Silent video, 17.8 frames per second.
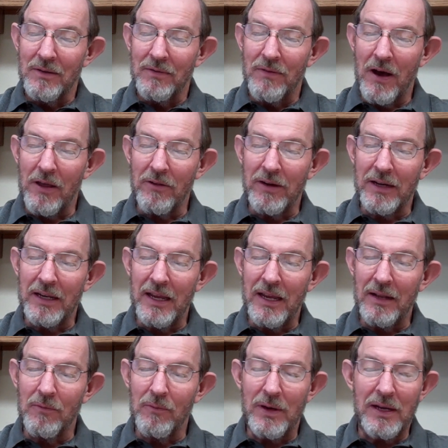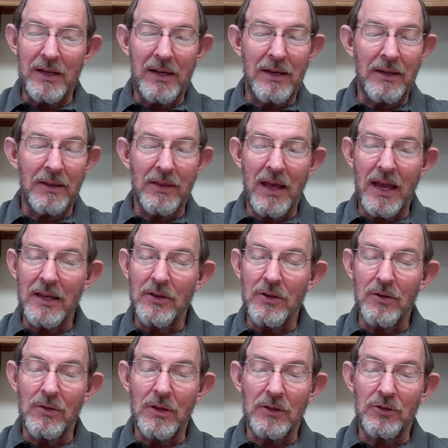Father, again, we
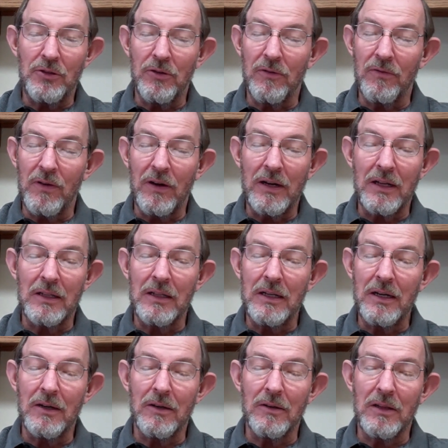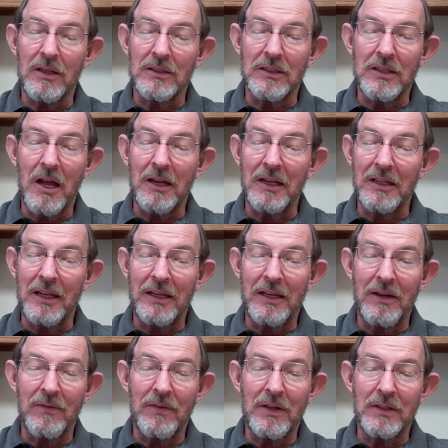thank you that you're very clear. This is
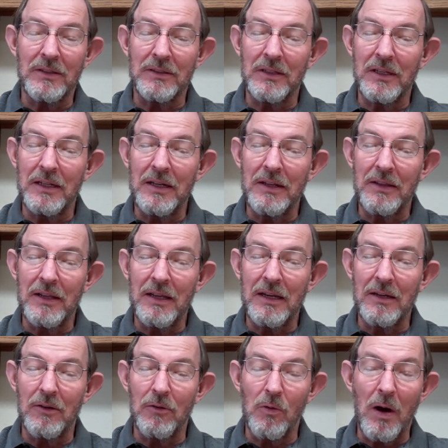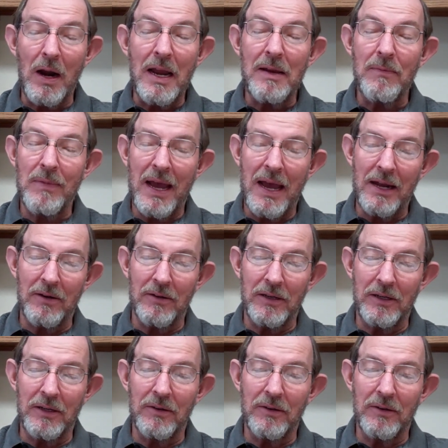not giving us anything gray matter